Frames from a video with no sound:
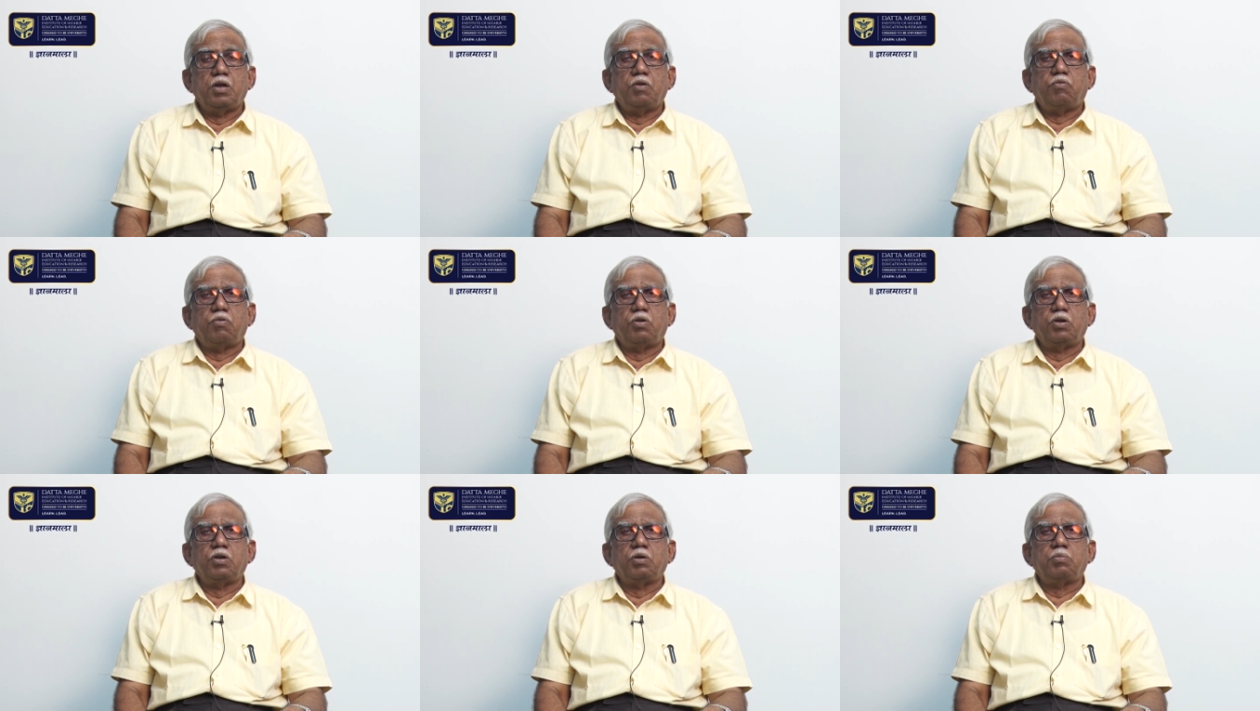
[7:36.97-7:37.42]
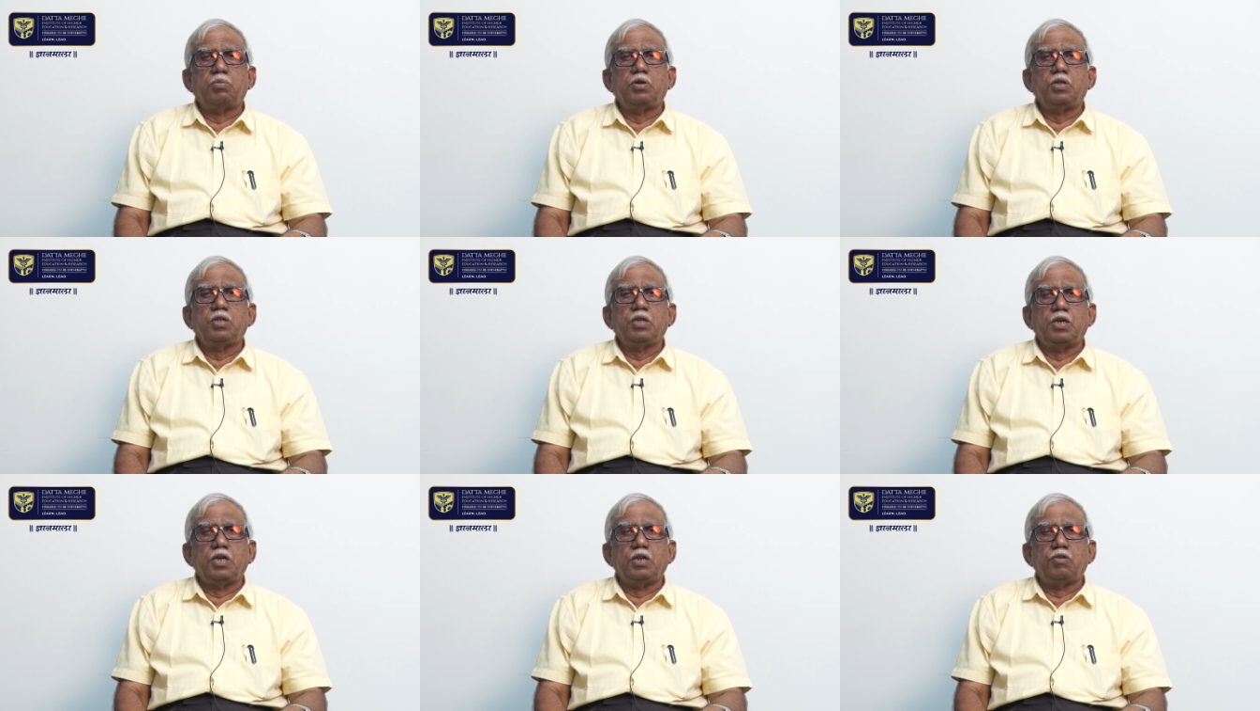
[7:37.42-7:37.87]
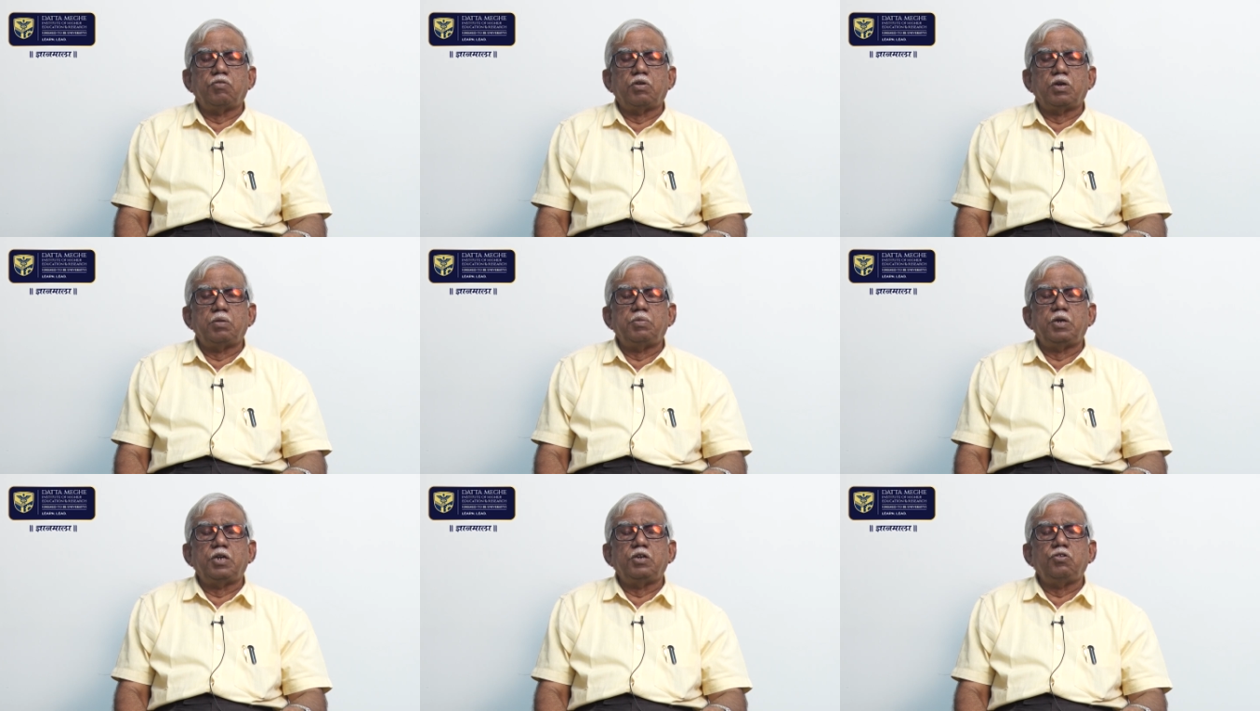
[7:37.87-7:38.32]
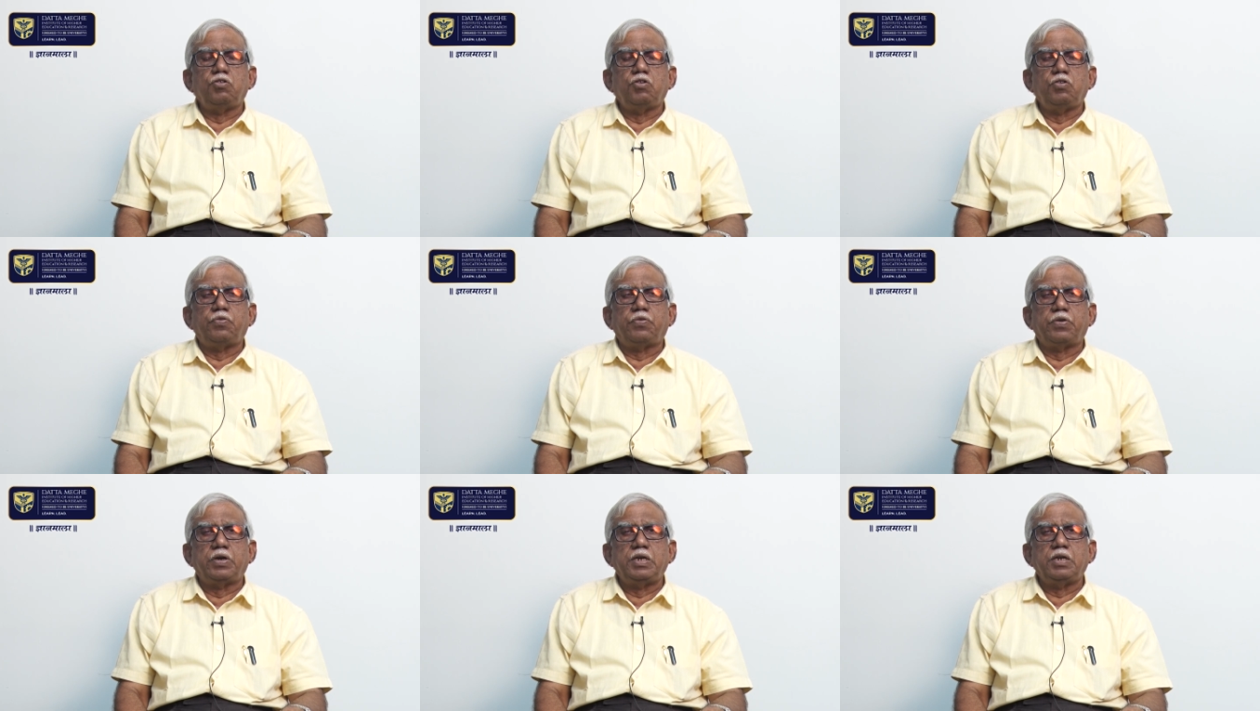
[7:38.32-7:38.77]
What about the environment? You will
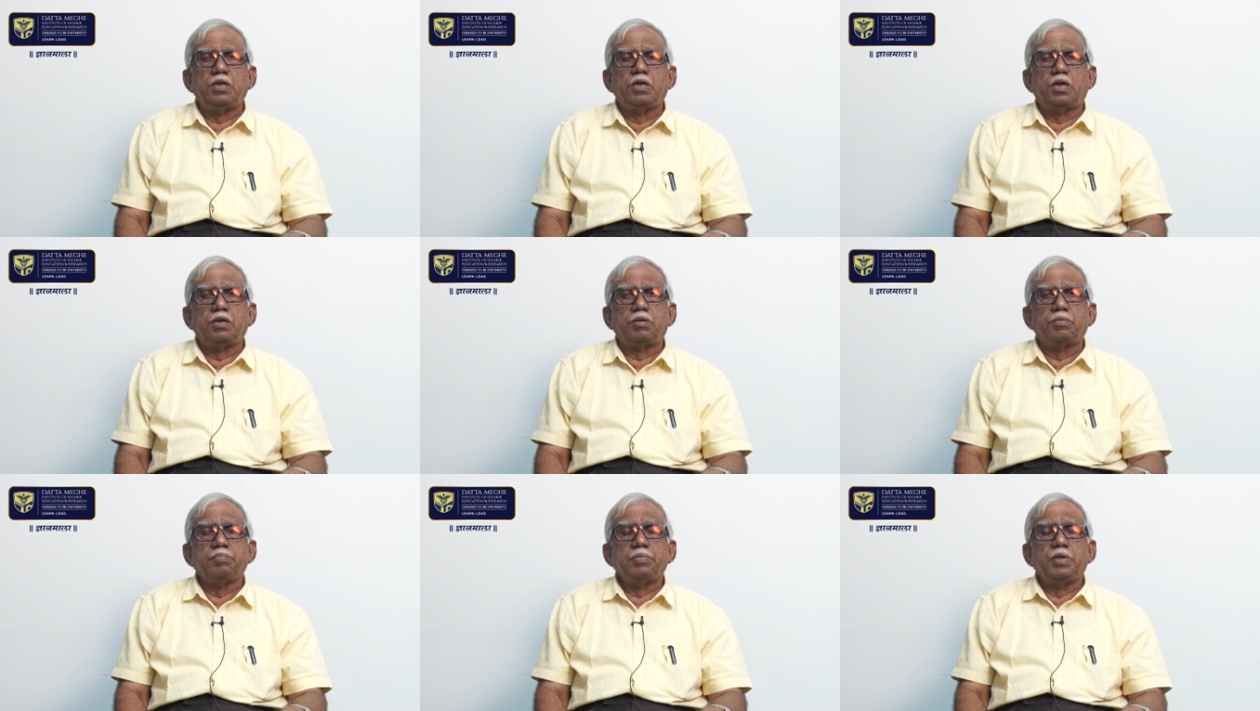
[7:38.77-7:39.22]
find that